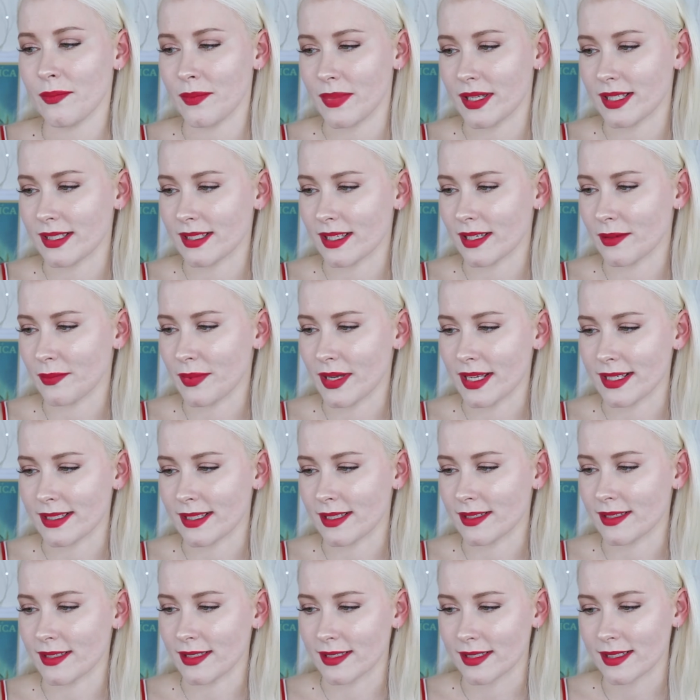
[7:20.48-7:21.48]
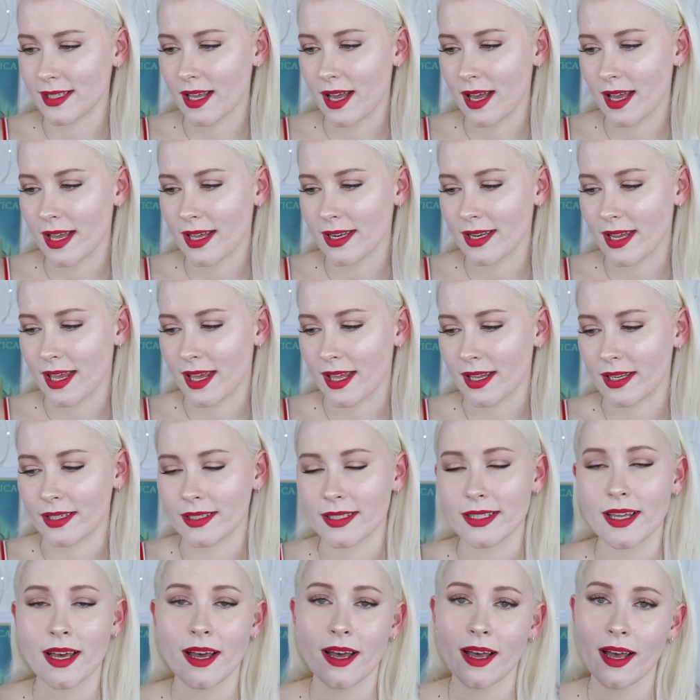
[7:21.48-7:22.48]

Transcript: biscuit pieces inside, and